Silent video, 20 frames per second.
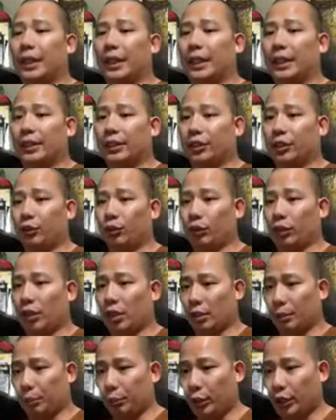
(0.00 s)
is to
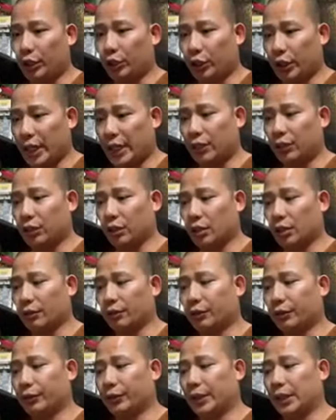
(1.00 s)
the appreciation
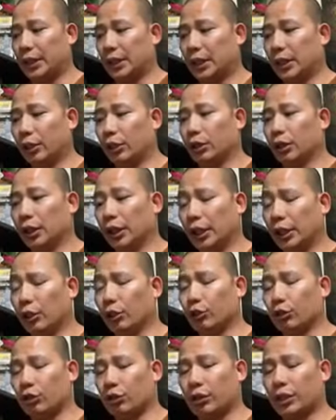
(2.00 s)
of the
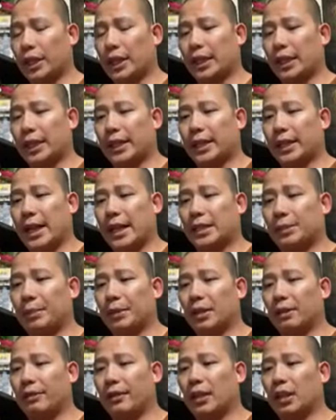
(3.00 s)
literature that has
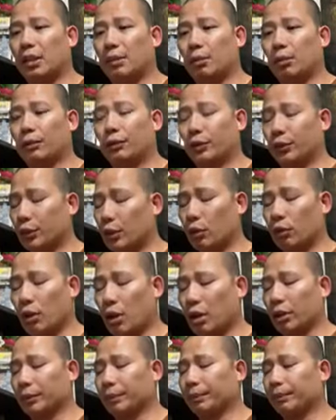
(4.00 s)
been available for so
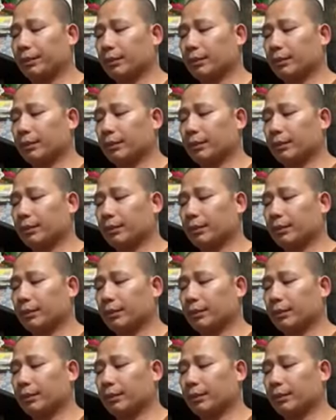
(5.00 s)
long.